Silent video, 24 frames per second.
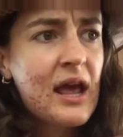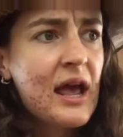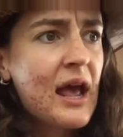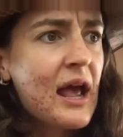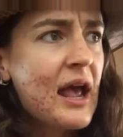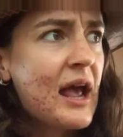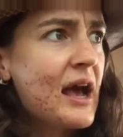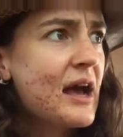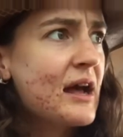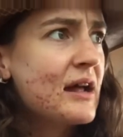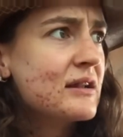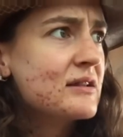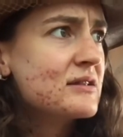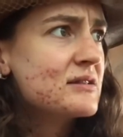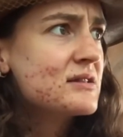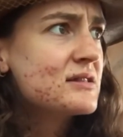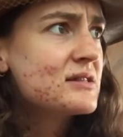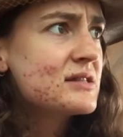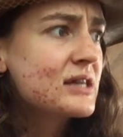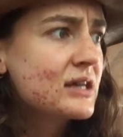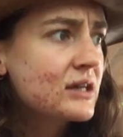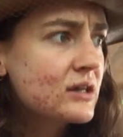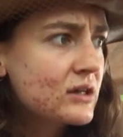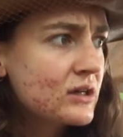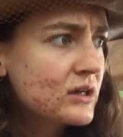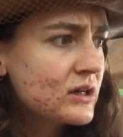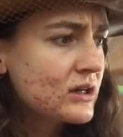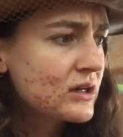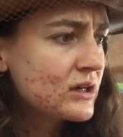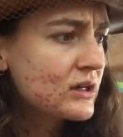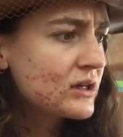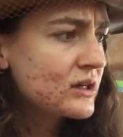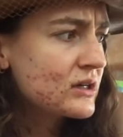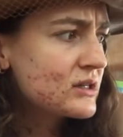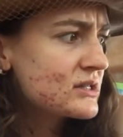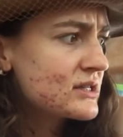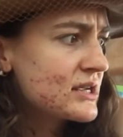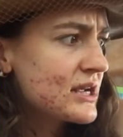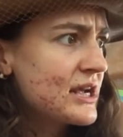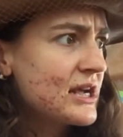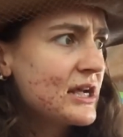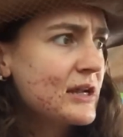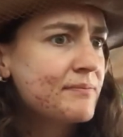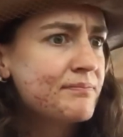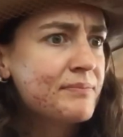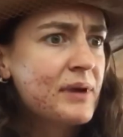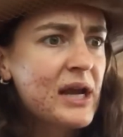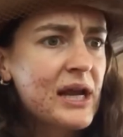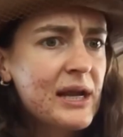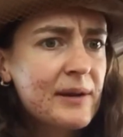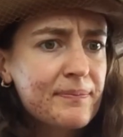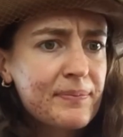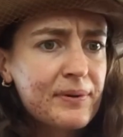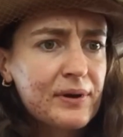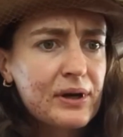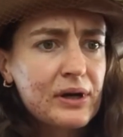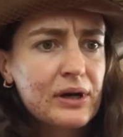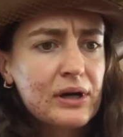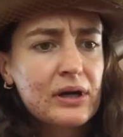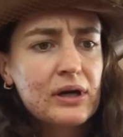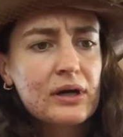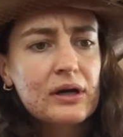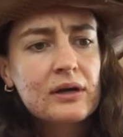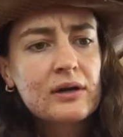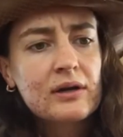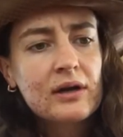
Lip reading: and stickers and paper.